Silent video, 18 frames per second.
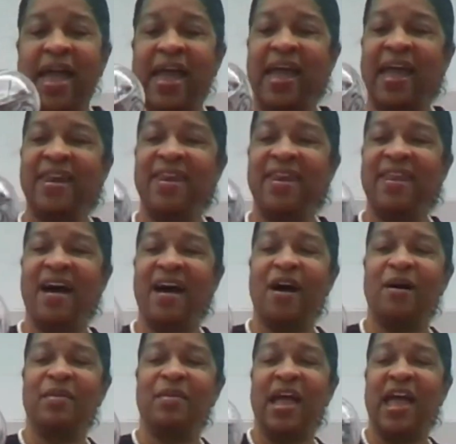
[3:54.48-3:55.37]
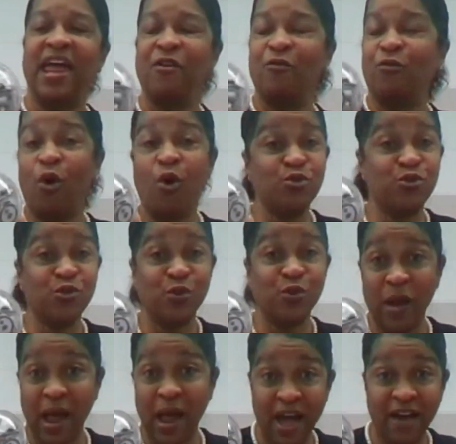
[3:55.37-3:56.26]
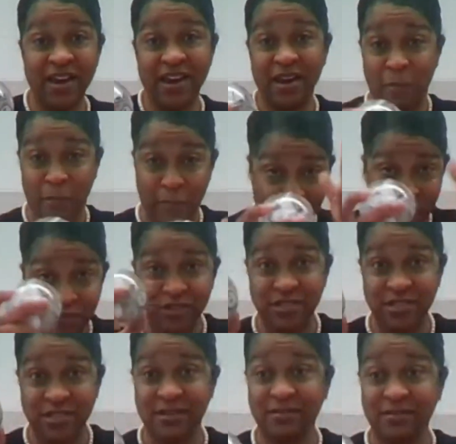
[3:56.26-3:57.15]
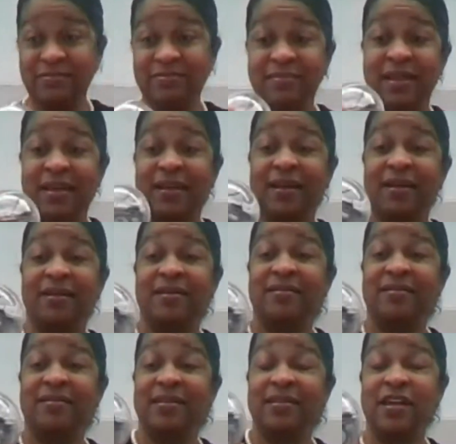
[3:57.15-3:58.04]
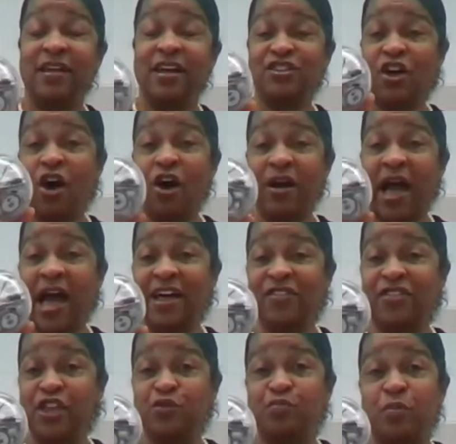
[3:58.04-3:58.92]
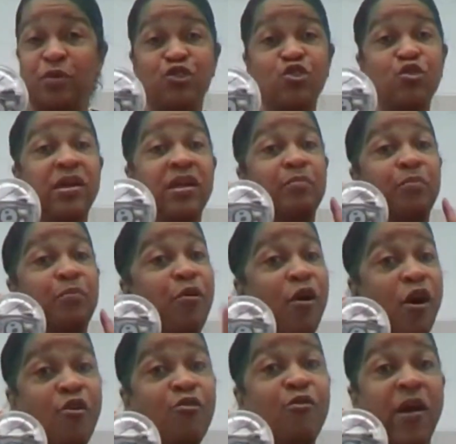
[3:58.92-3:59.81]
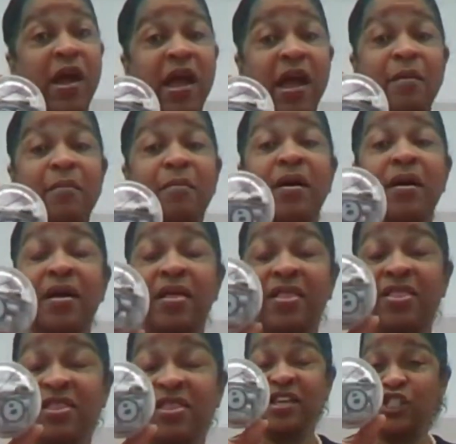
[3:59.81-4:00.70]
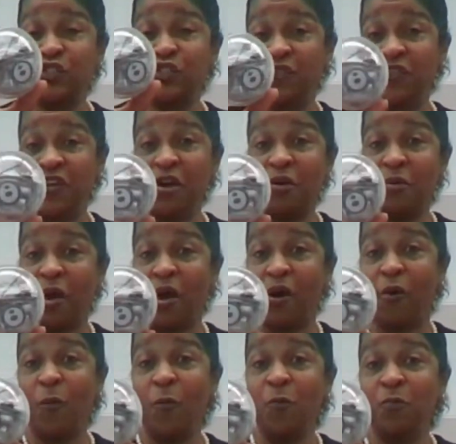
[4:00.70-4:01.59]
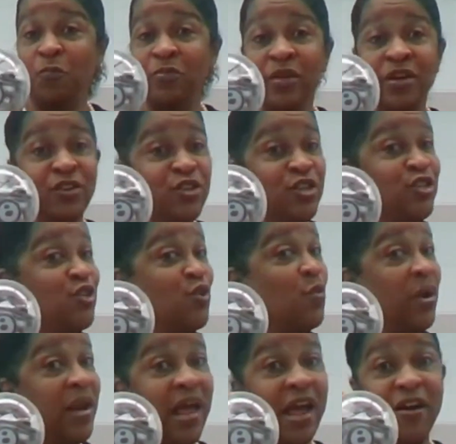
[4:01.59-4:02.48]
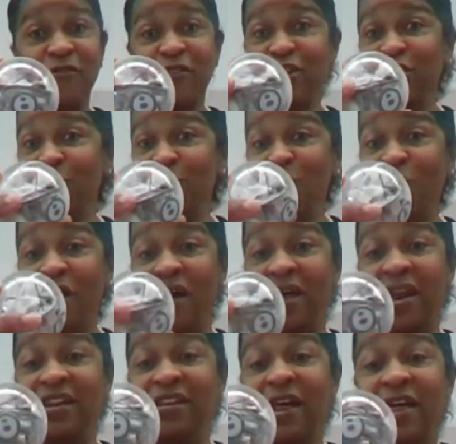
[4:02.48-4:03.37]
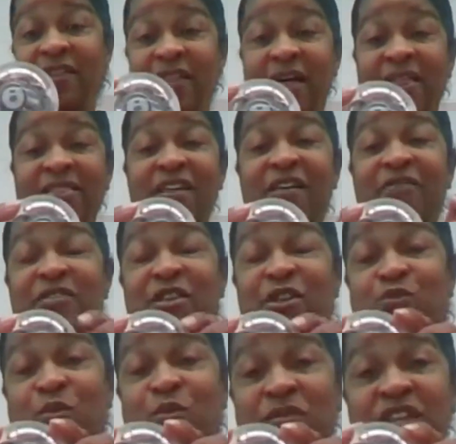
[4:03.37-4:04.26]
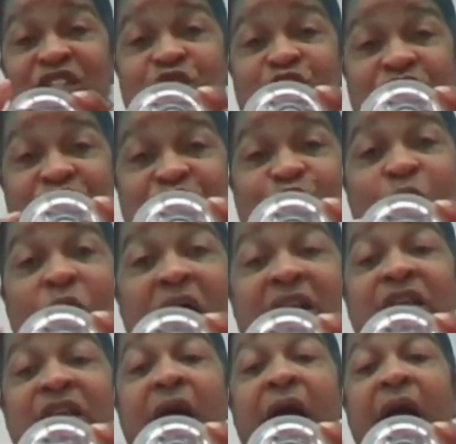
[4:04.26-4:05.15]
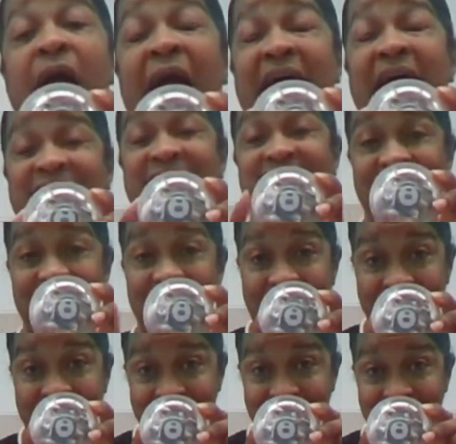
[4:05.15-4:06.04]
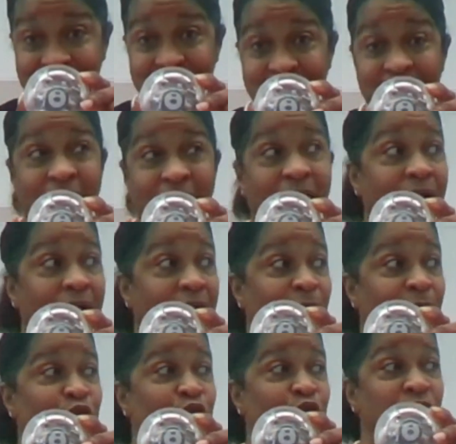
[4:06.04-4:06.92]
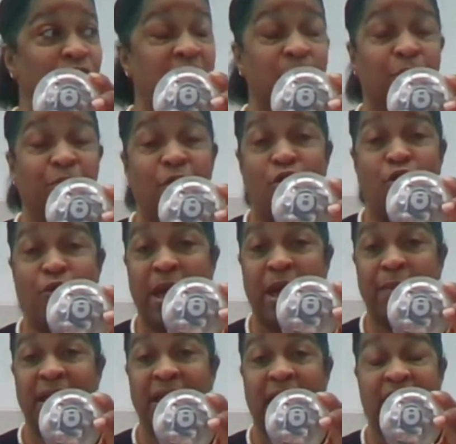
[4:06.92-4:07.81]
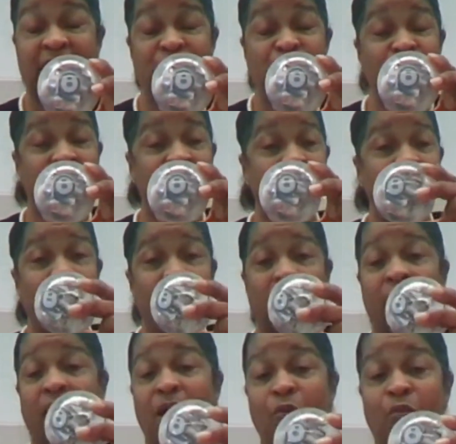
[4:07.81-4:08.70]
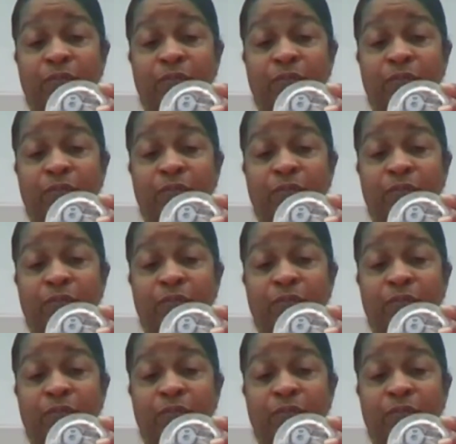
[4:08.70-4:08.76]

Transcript: and it rolls around and it bounces and does all kinds of things. But you can program this Sphero to do whatever you want. And I love this one. This one has lights. You can program it and you can